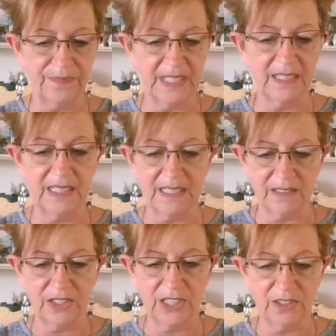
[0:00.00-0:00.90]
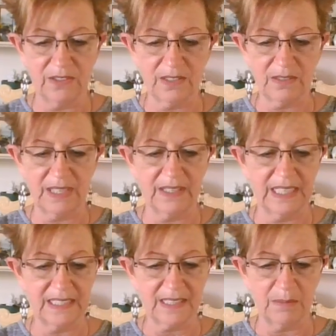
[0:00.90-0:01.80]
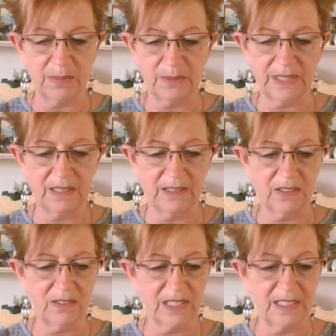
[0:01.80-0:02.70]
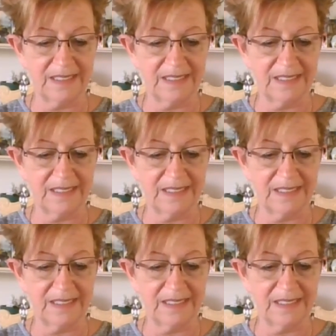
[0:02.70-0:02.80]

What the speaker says: It is. She turned it around. It's got birthday on the other side.